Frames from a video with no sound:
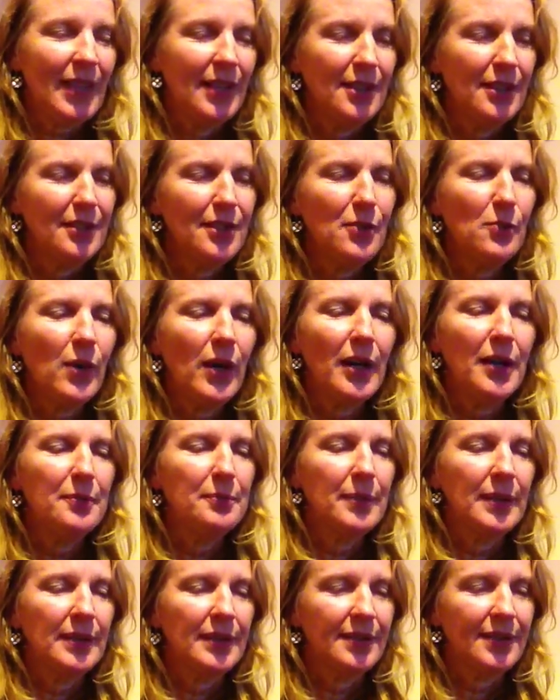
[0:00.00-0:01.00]
don't know why,
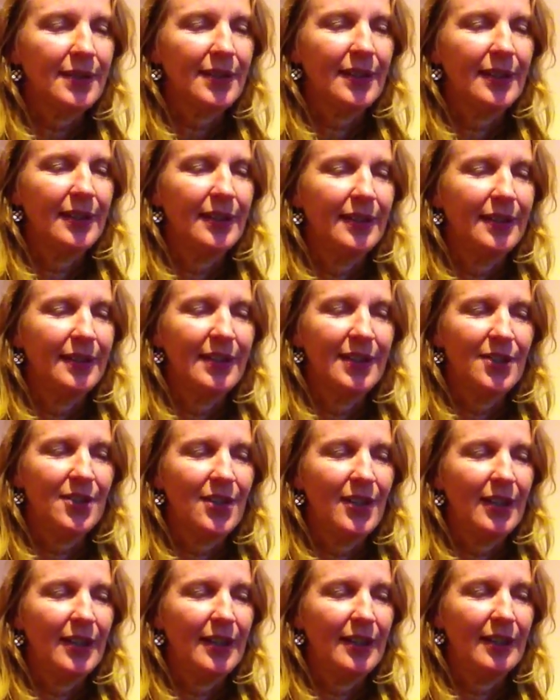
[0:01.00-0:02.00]
but
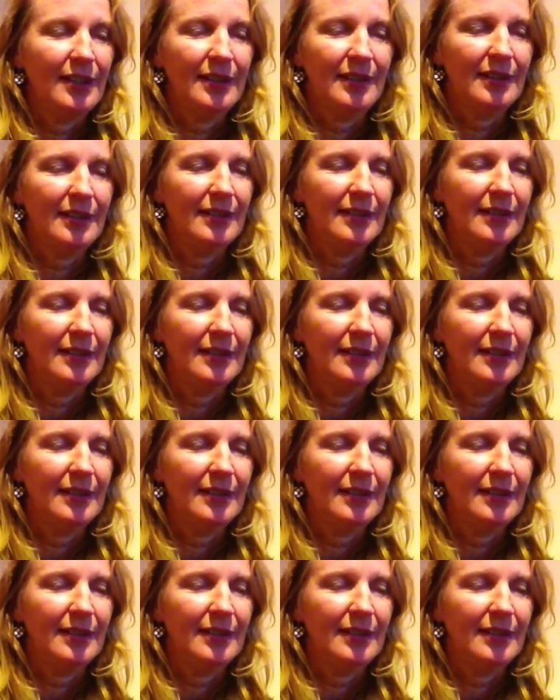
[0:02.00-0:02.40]
this year,